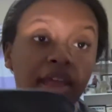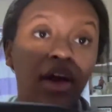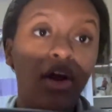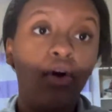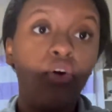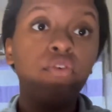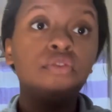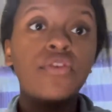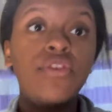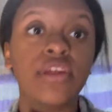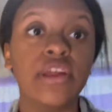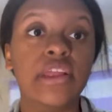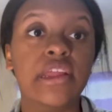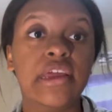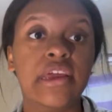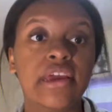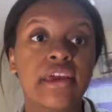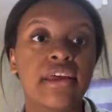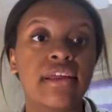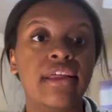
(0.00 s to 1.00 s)
over the
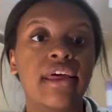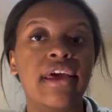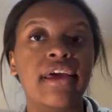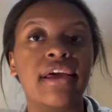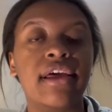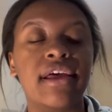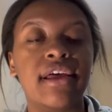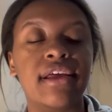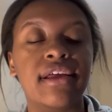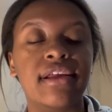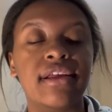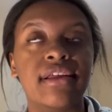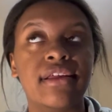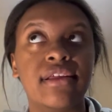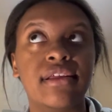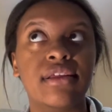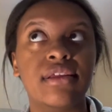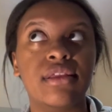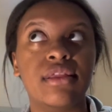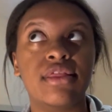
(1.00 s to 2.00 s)
knee, like
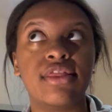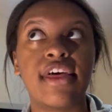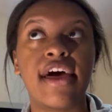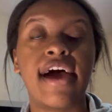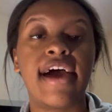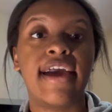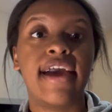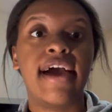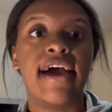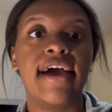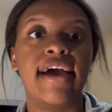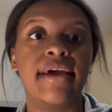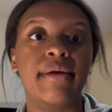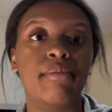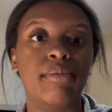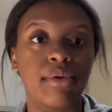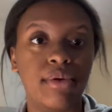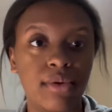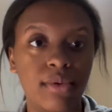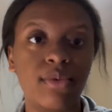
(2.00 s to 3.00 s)
thigh high
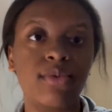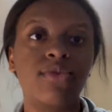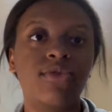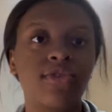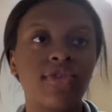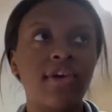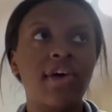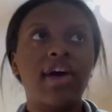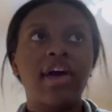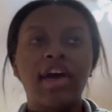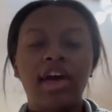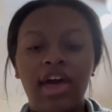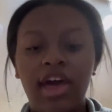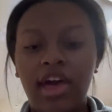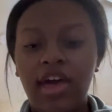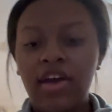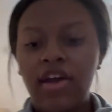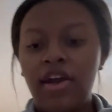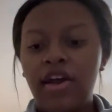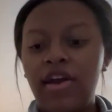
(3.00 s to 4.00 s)
boots.
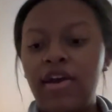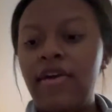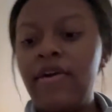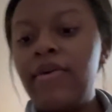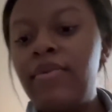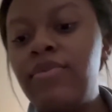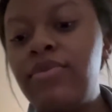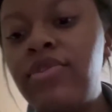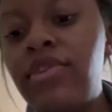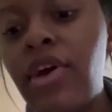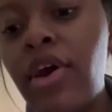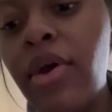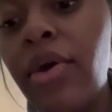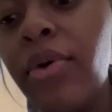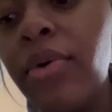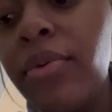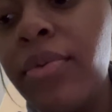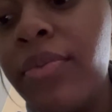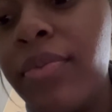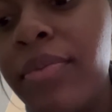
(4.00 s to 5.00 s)
Um,
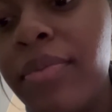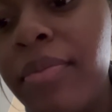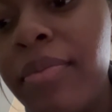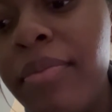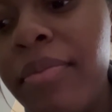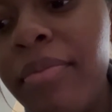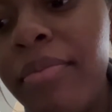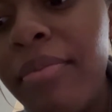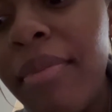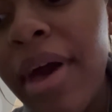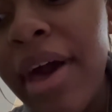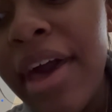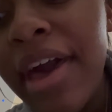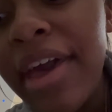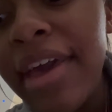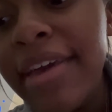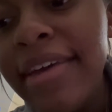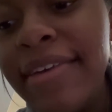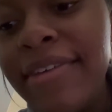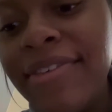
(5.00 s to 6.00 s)
so
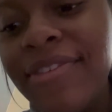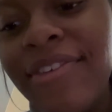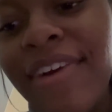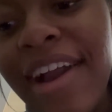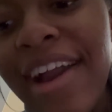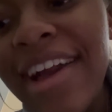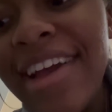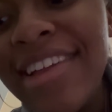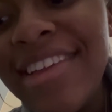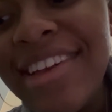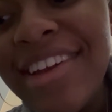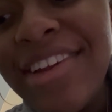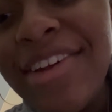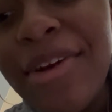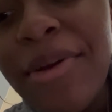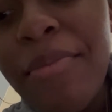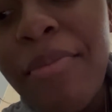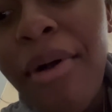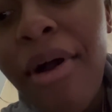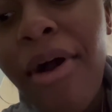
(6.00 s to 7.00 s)
my friend and
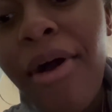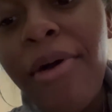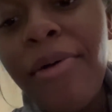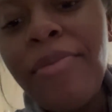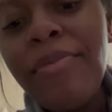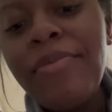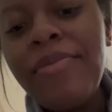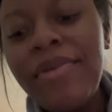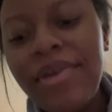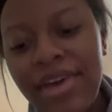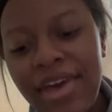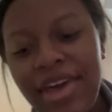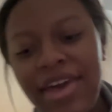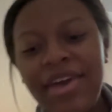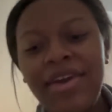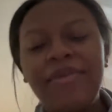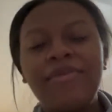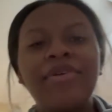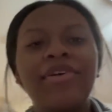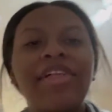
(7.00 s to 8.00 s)
her mom
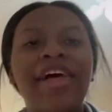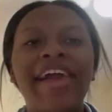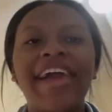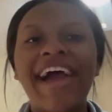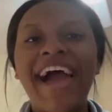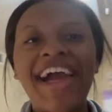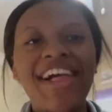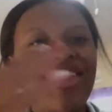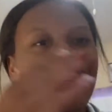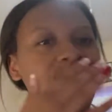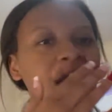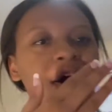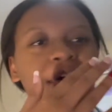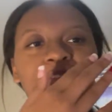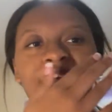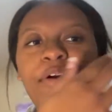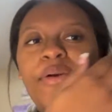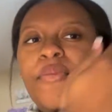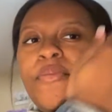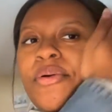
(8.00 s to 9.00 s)
were like, I love
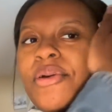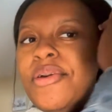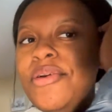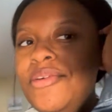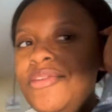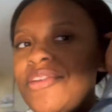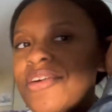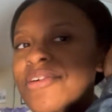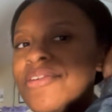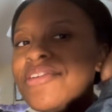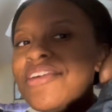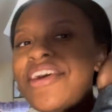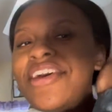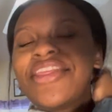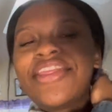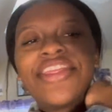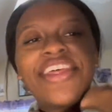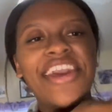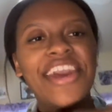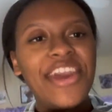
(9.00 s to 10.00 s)
your boots. I was like,
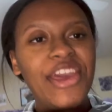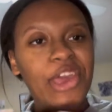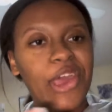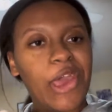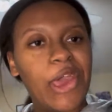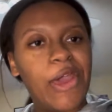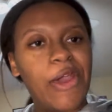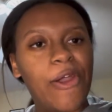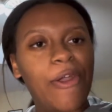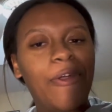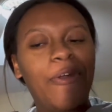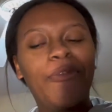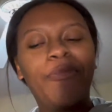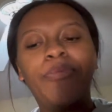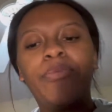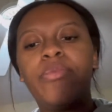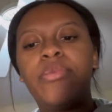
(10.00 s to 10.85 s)
thank you.